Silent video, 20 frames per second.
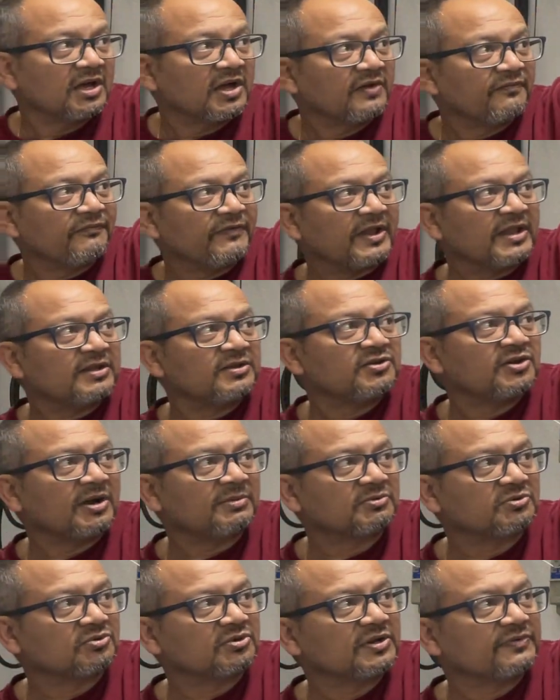When you have
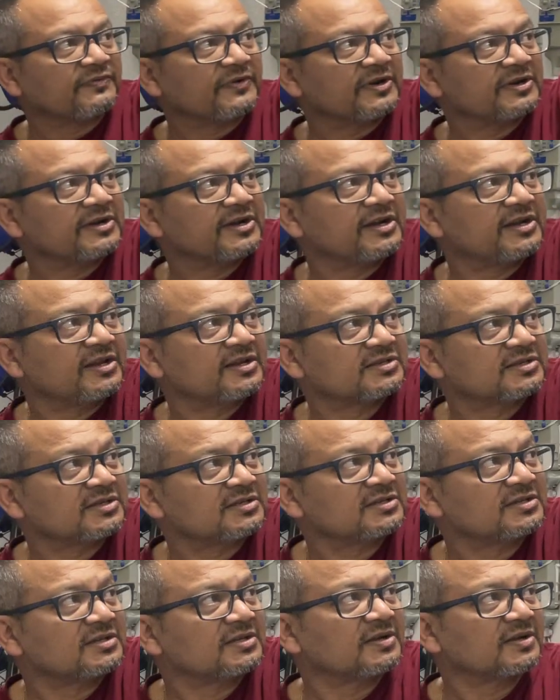two different
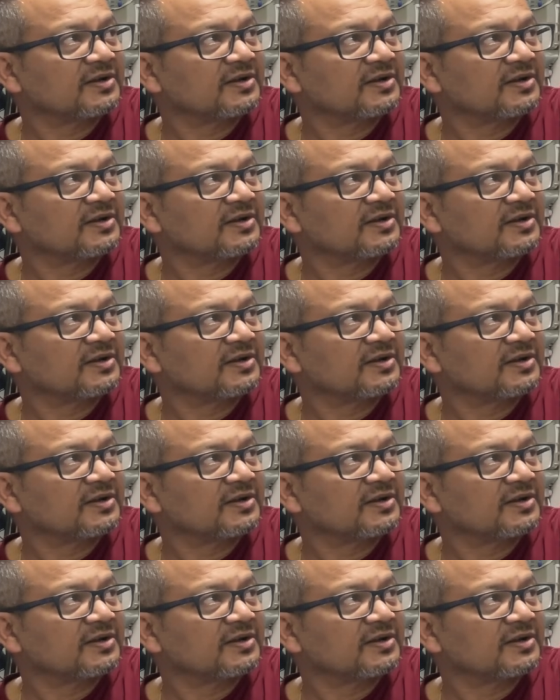radiuses,